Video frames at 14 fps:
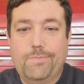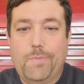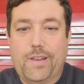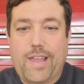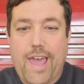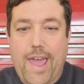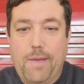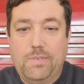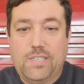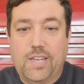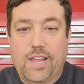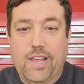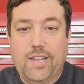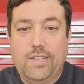Became
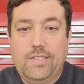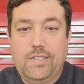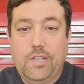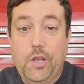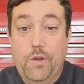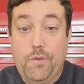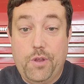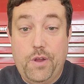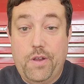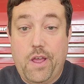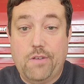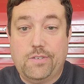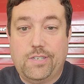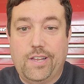sin, who knew
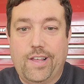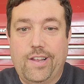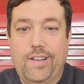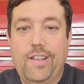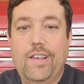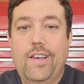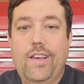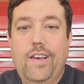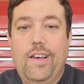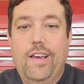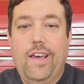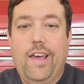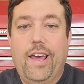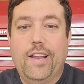no sin,
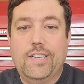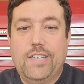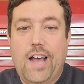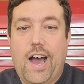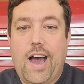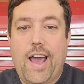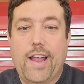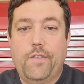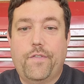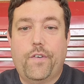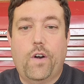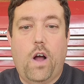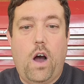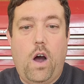and died
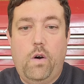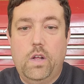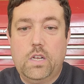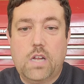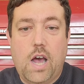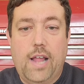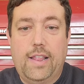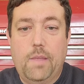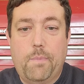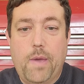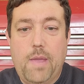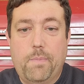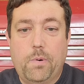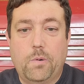for all ungodly
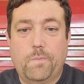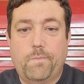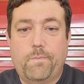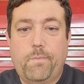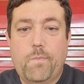people.